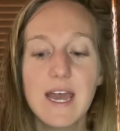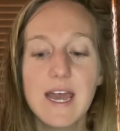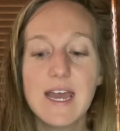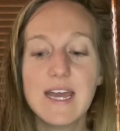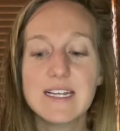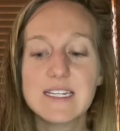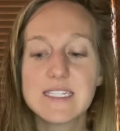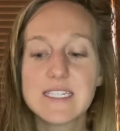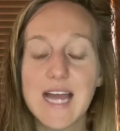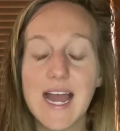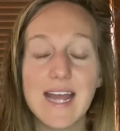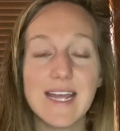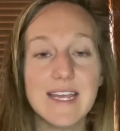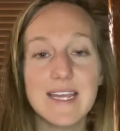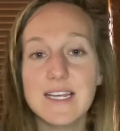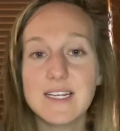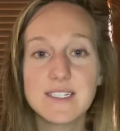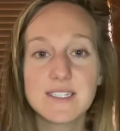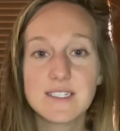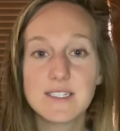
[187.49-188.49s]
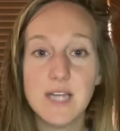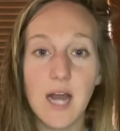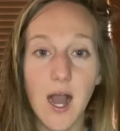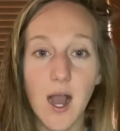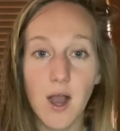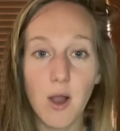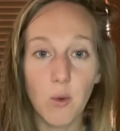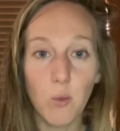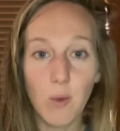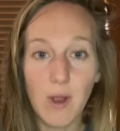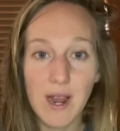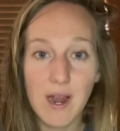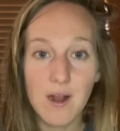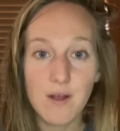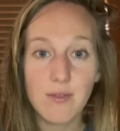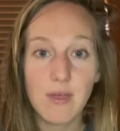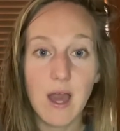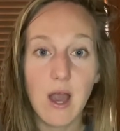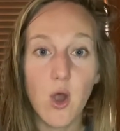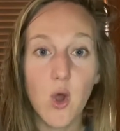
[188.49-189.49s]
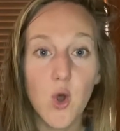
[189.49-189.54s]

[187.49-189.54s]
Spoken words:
It's that he is not aware that